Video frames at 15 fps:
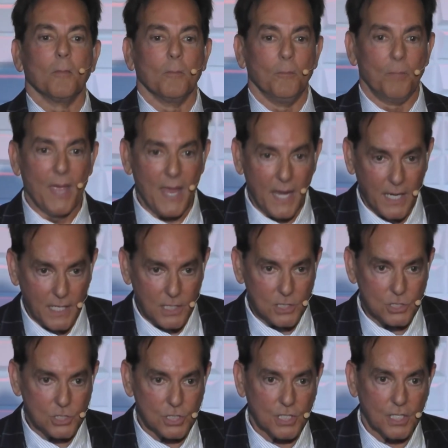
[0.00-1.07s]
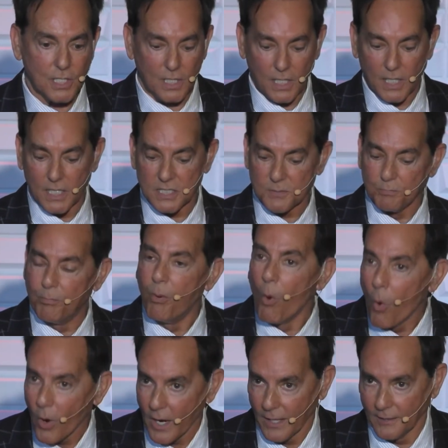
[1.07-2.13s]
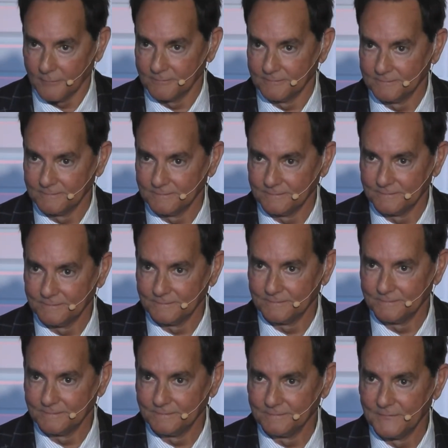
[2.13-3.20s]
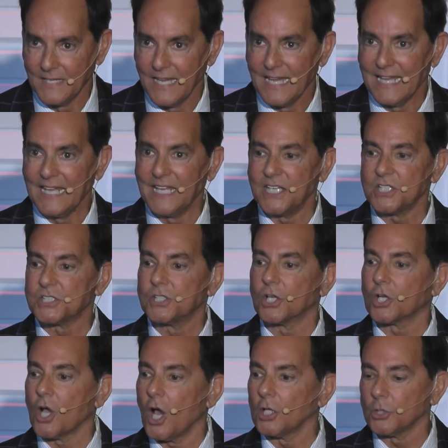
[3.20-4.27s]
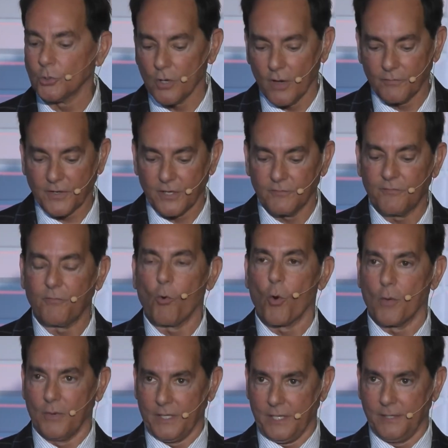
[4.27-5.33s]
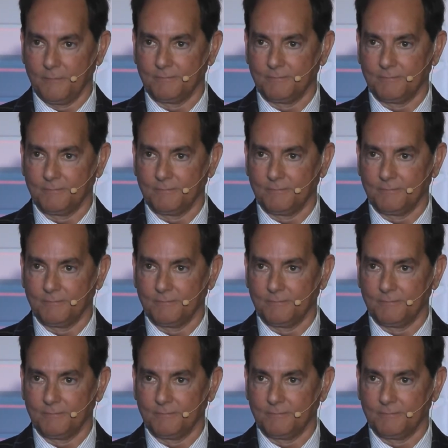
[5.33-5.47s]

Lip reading: Beige is boring. It is the color of conformity.